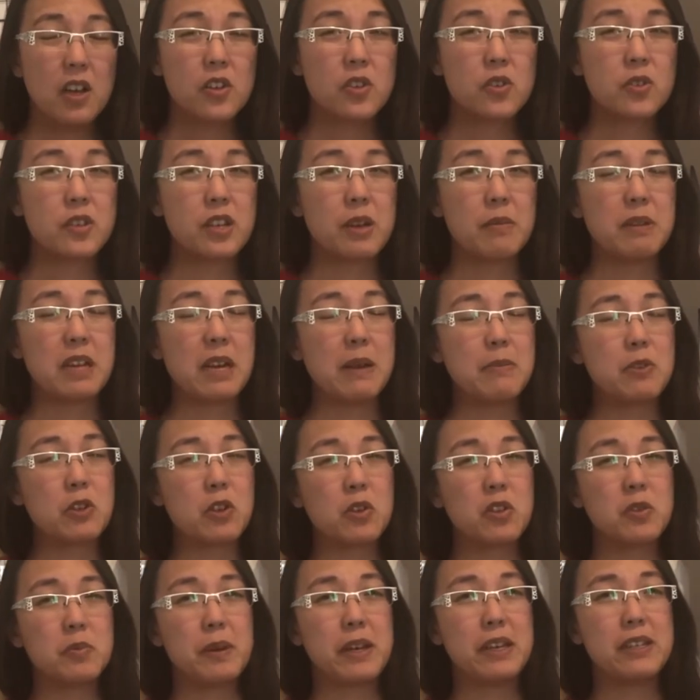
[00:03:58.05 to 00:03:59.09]
So sometimes
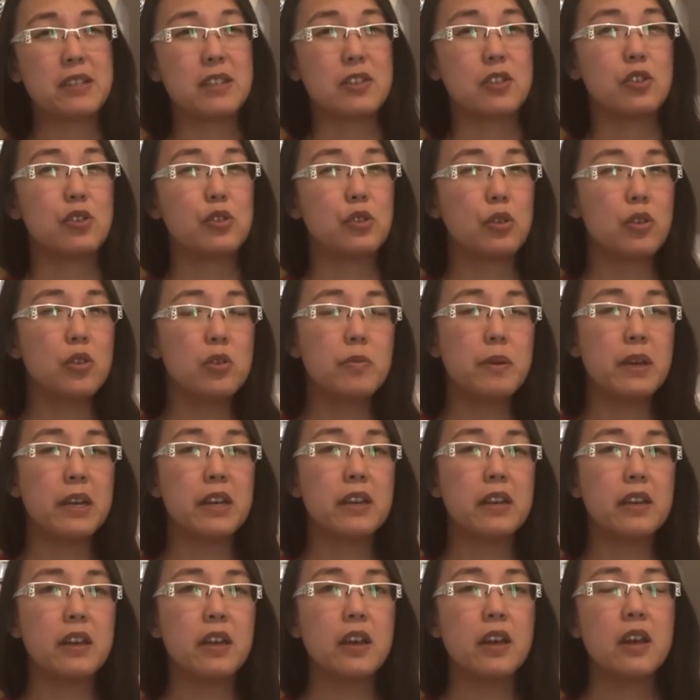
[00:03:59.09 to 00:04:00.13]
our space is too
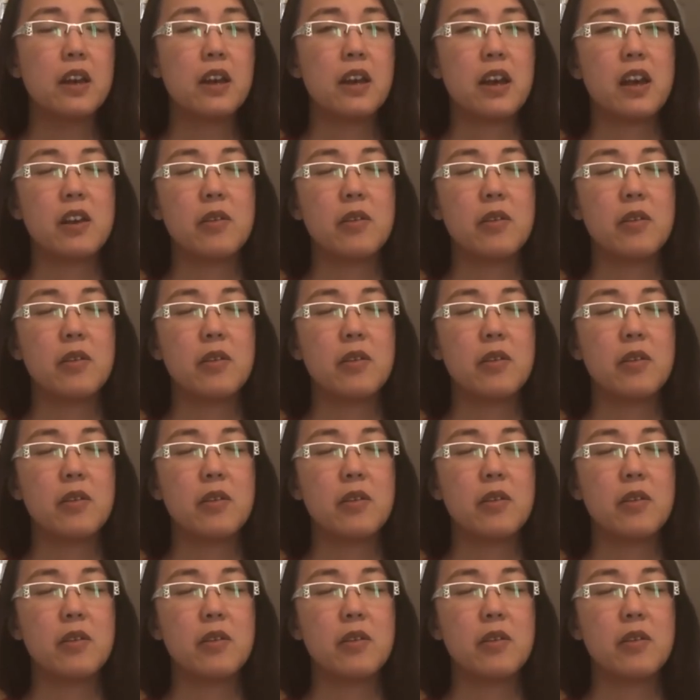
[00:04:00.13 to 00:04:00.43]
big